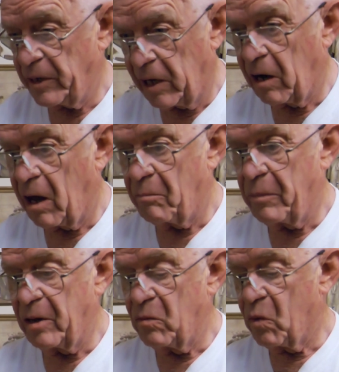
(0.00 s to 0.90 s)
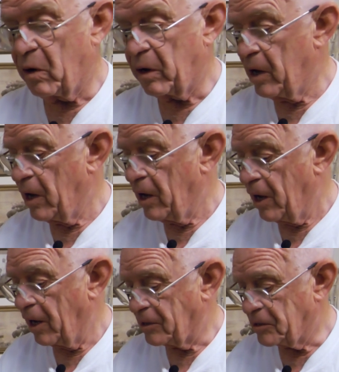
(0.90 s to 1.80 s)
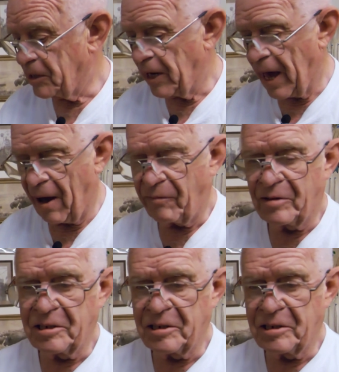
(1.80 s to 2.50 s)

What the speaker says: did a lot of beadwork, and she laughed.